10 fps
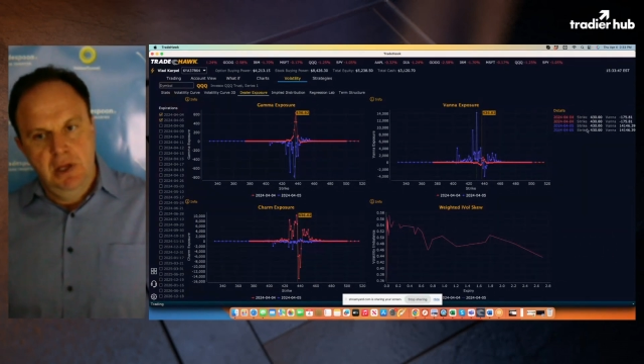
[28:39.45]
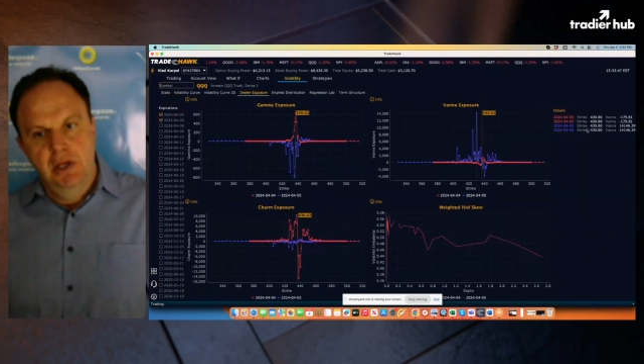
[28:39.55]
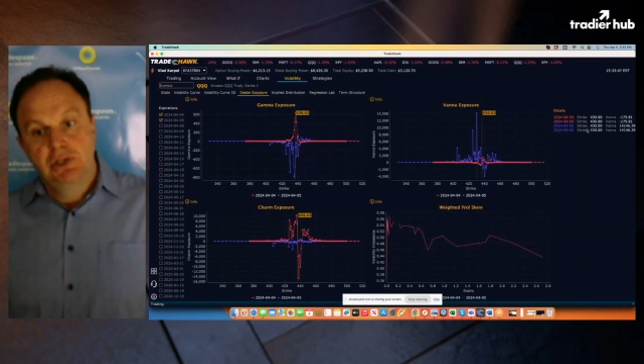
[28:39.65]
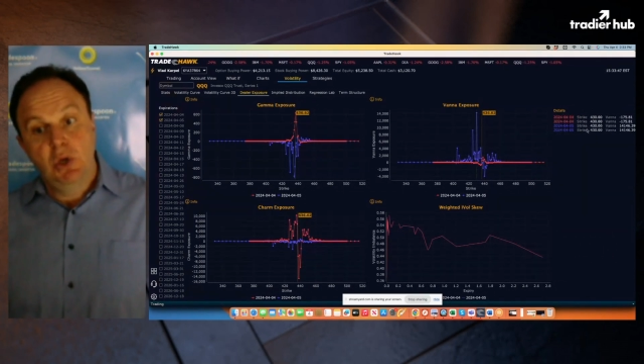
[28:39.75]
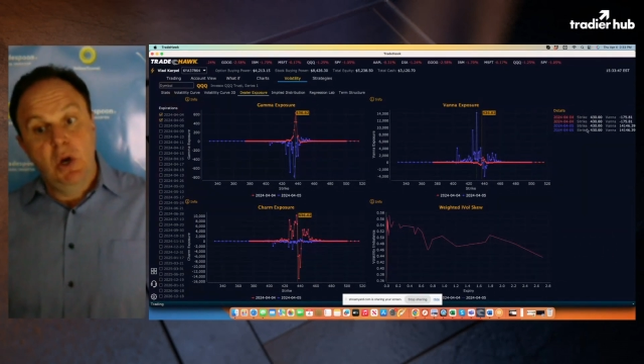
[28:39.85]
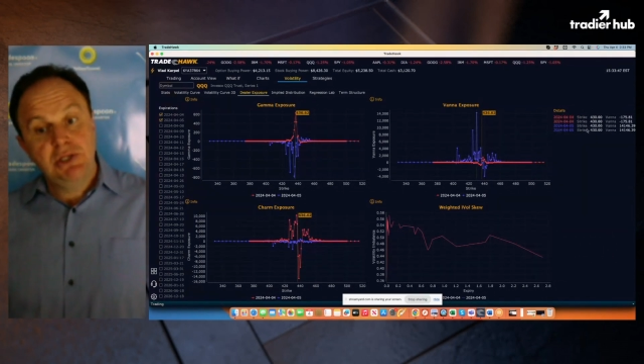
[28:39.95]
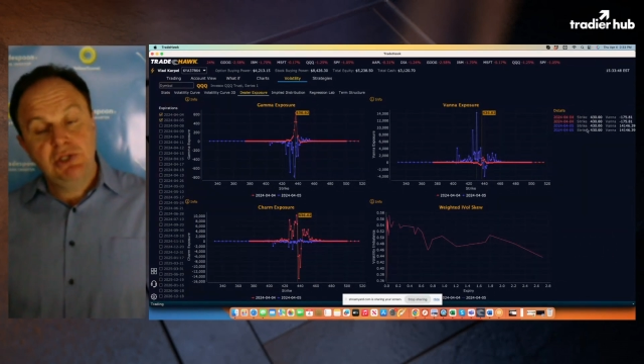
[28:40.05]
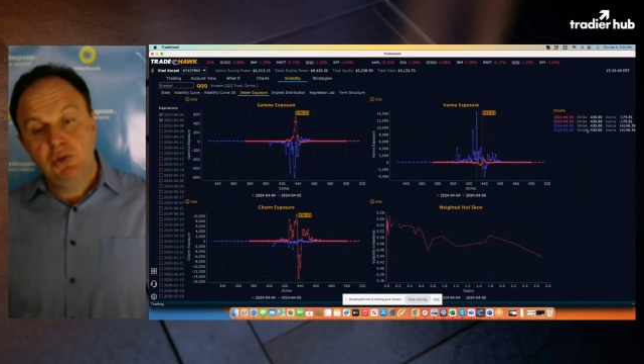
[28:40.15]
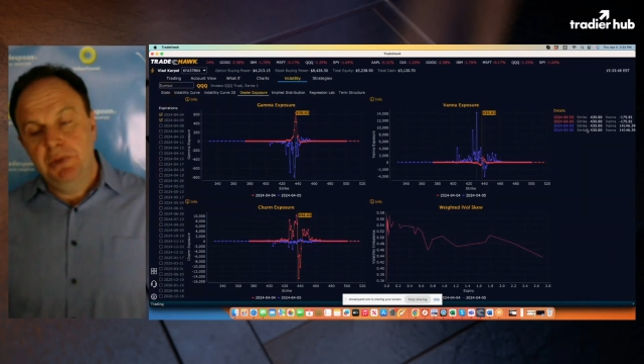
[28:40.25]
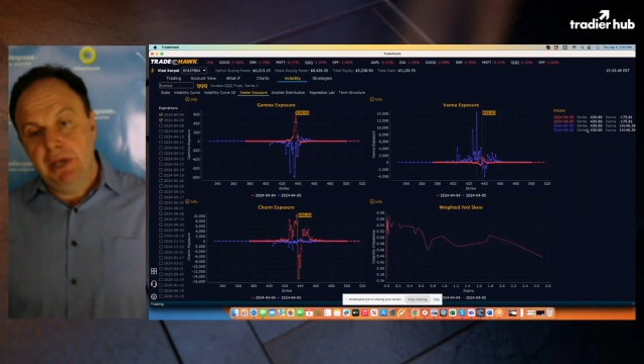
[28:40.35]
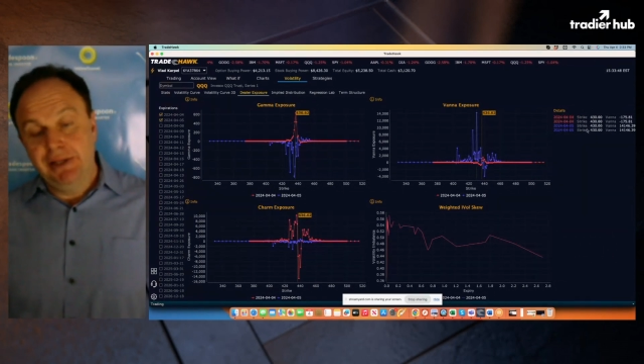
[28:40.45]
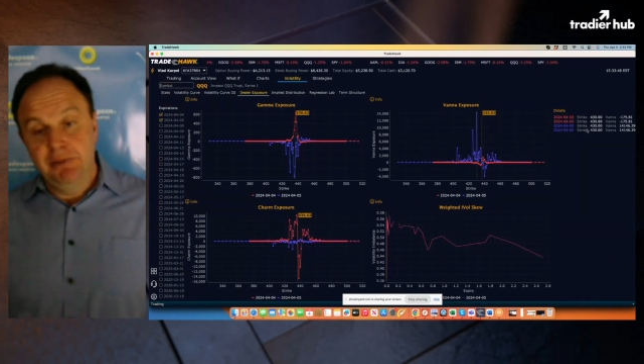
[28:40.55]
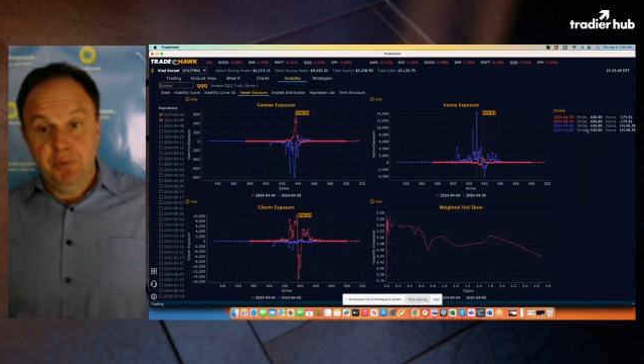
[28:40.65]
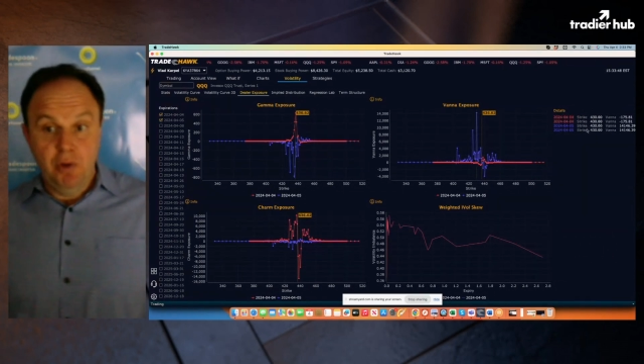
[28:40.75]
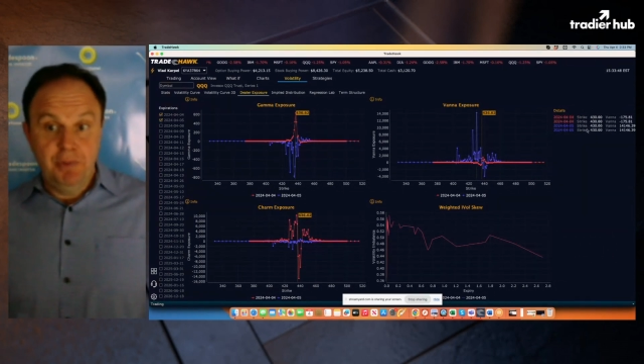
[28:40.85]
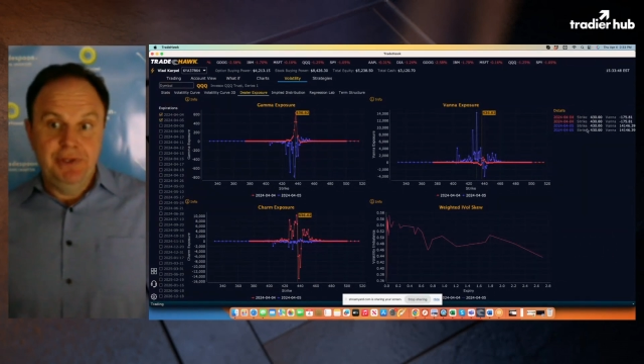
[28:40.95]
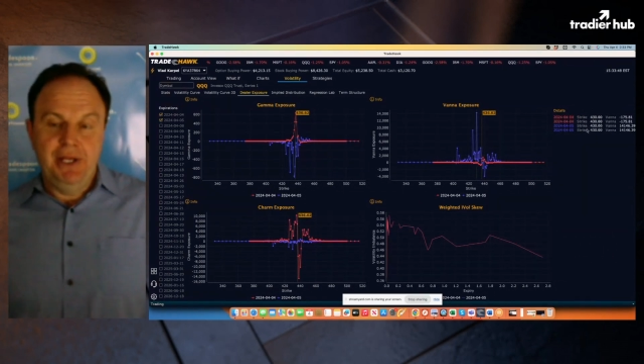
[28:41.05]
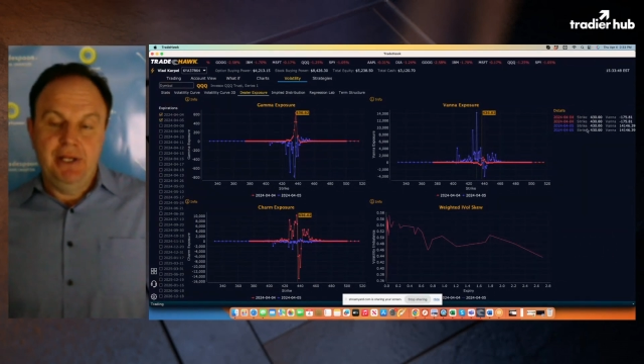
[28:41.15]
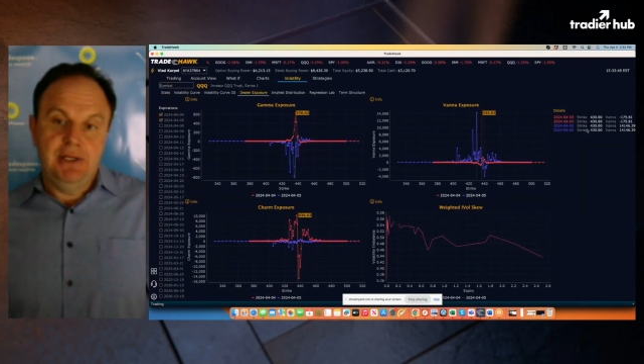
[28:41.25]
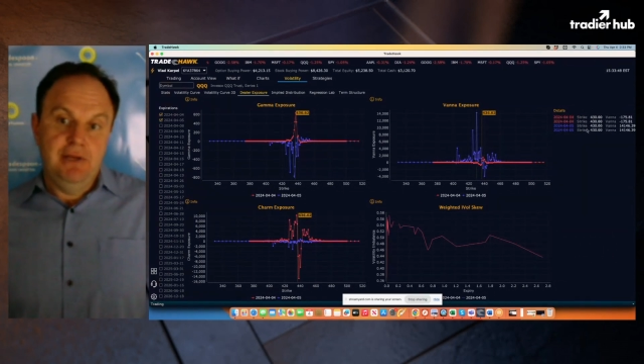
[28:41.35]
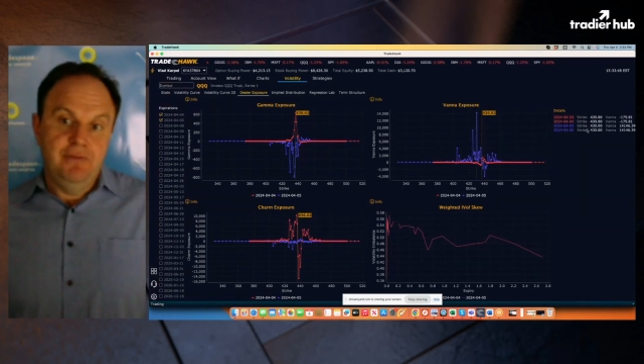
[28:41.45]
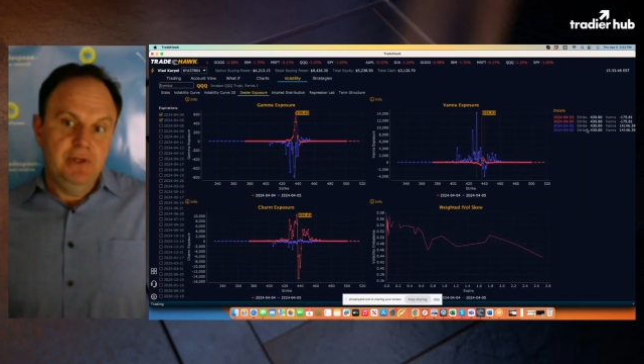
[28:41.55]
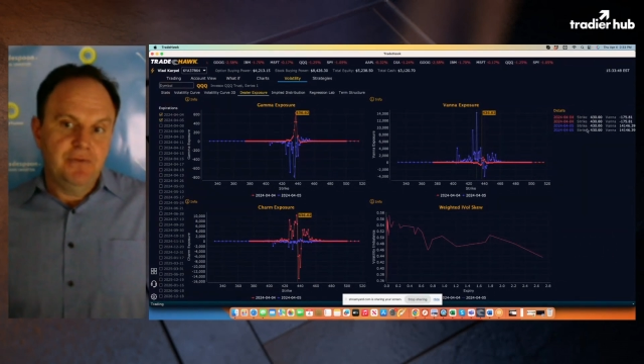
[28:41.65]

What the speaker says: So assuming unemployment data, even if